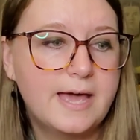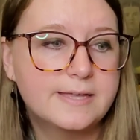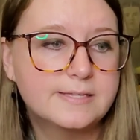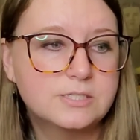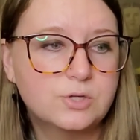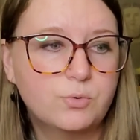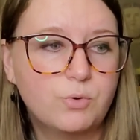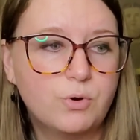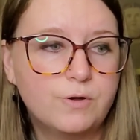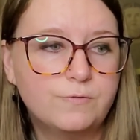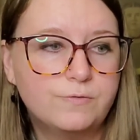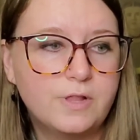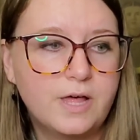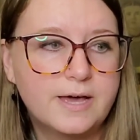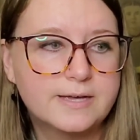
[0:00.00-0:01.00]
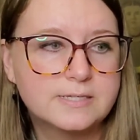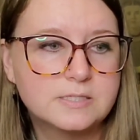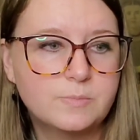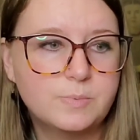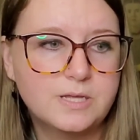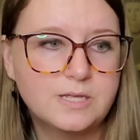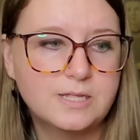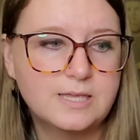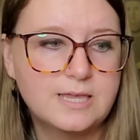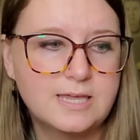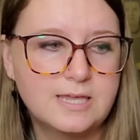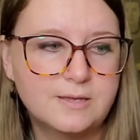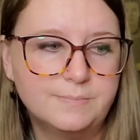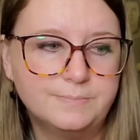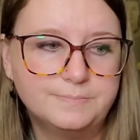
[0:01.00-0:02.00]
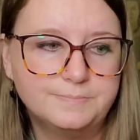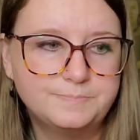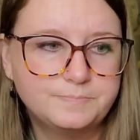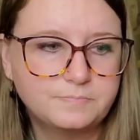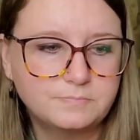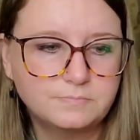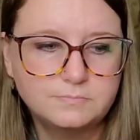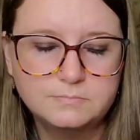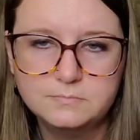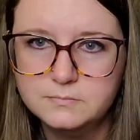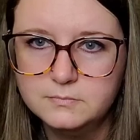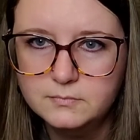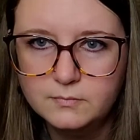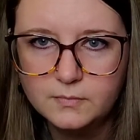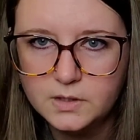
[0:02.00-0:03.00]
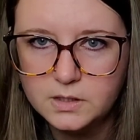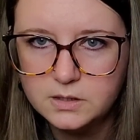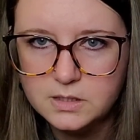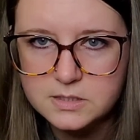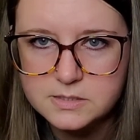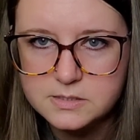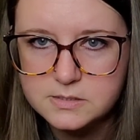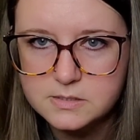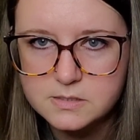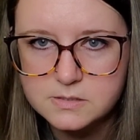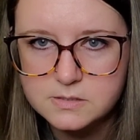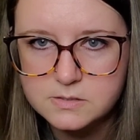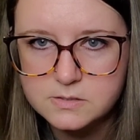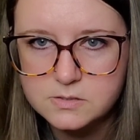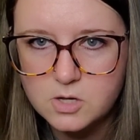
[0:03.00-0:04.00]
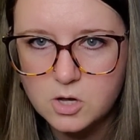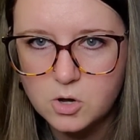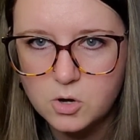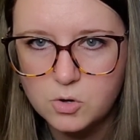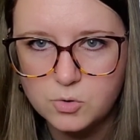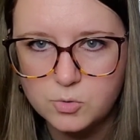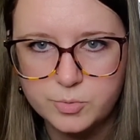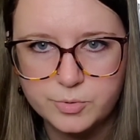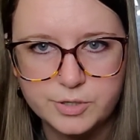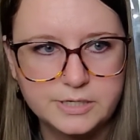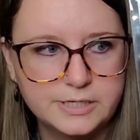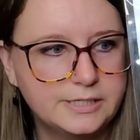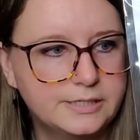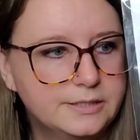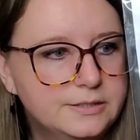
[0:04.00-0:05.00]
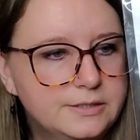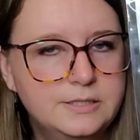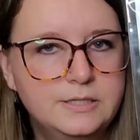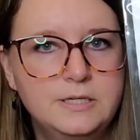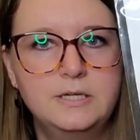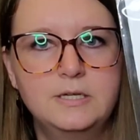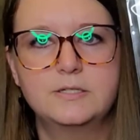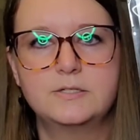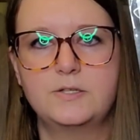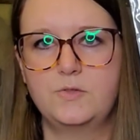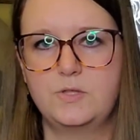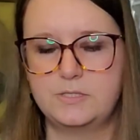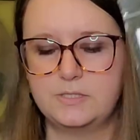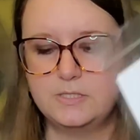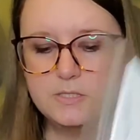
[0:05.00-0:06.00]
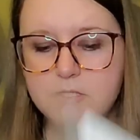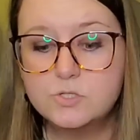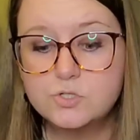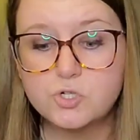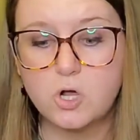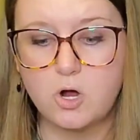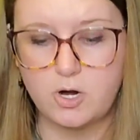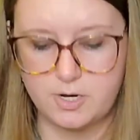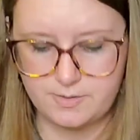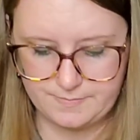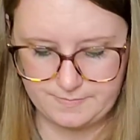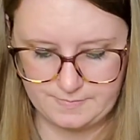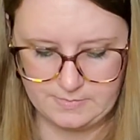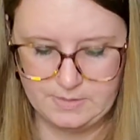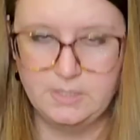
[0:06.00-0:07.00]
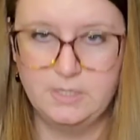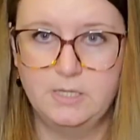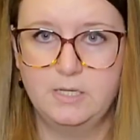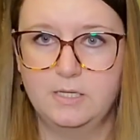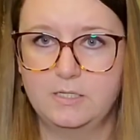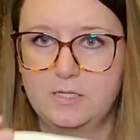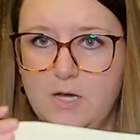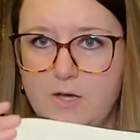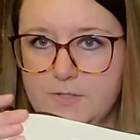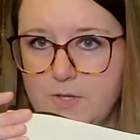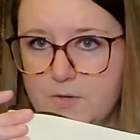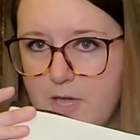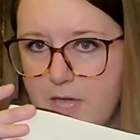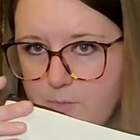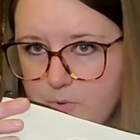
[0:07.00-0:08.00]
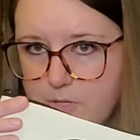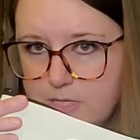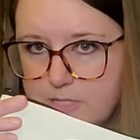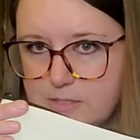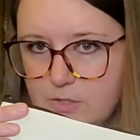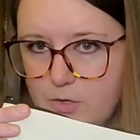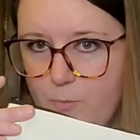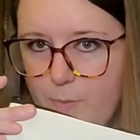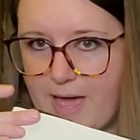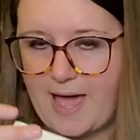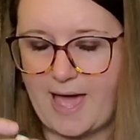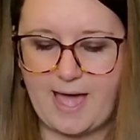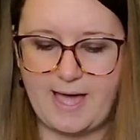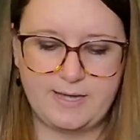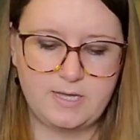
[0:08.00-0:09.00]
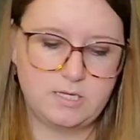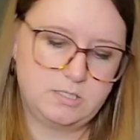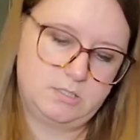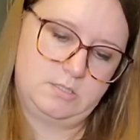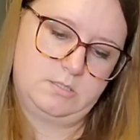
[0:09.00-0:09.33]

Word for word: as the crow flies pinkeep. It's so pretty. So this is the chart. It also came with this little bag.